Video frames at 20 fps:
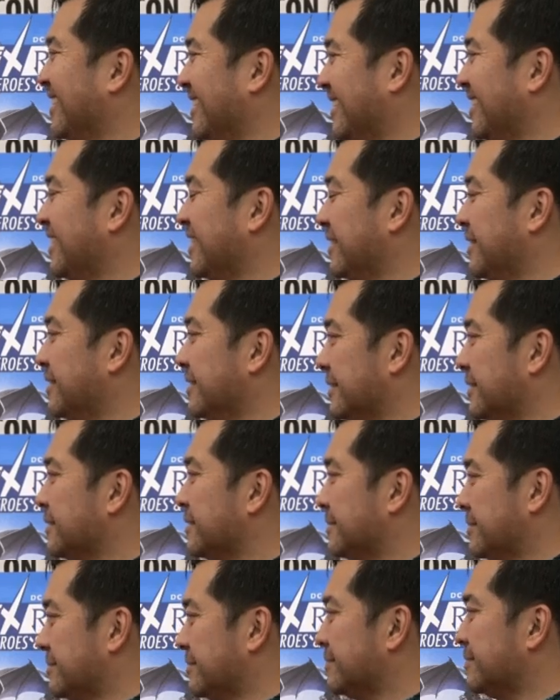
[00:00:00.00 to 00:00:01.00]

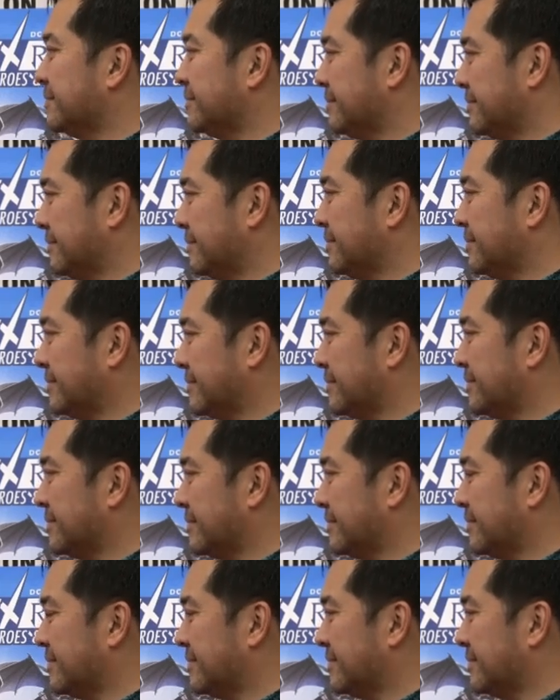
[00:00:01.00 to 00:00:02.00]

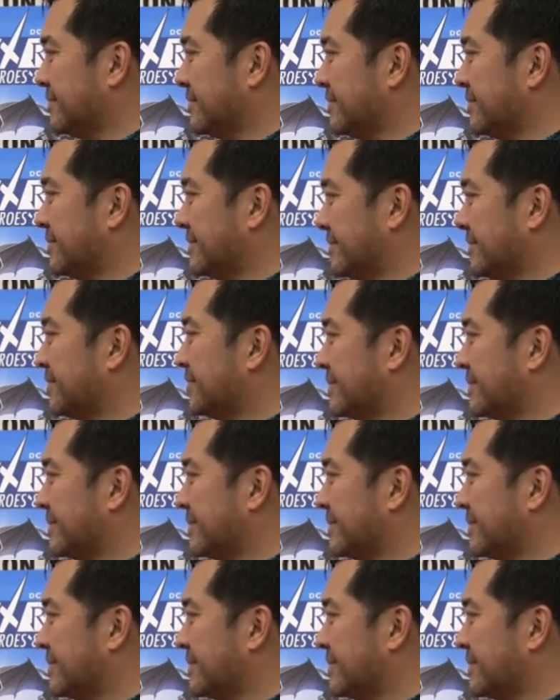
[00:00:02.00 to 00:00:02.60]
No words are spoken by the person on screen.